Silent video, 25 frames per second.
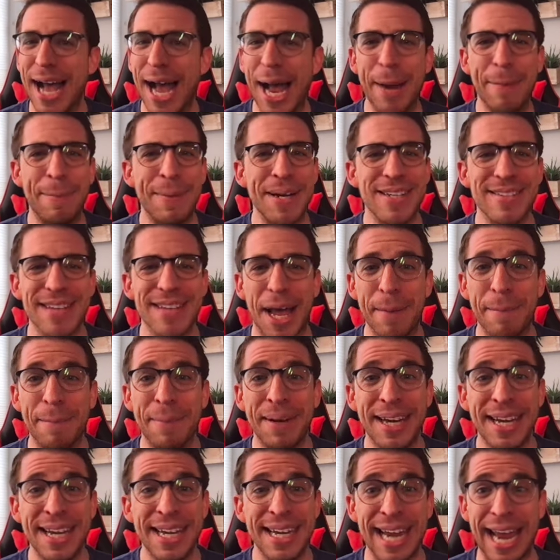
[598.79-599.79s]
IP's
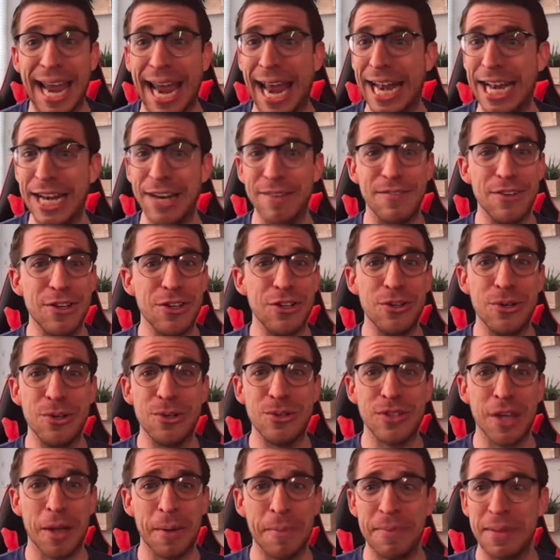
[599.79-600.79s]
IP, and if you do
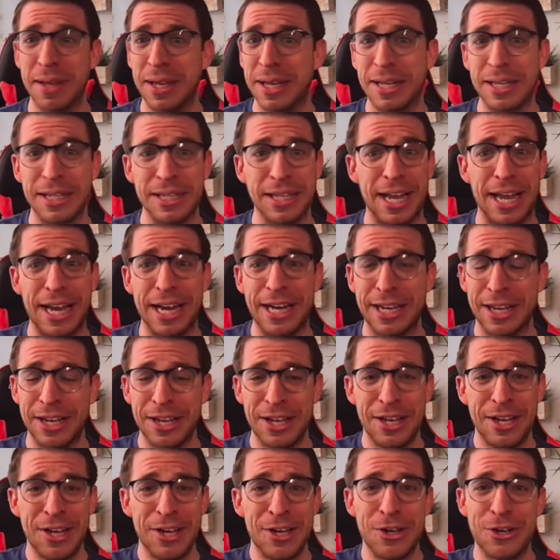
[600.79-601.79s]
something like
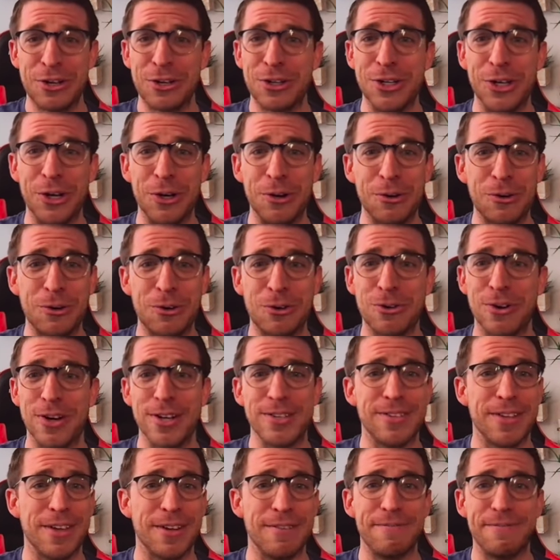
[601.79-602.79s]
you know
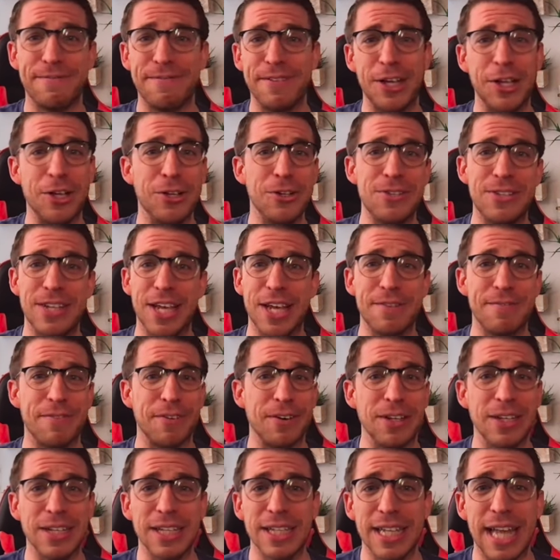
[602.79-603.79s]
Chris and Phil did
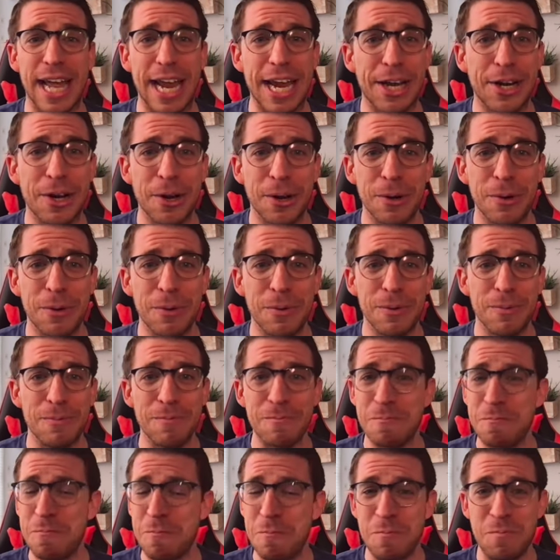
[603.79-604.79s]
for Lego,
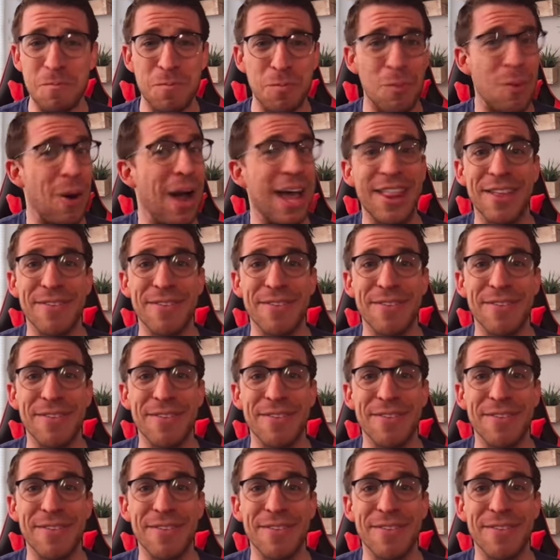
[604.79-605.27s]
why the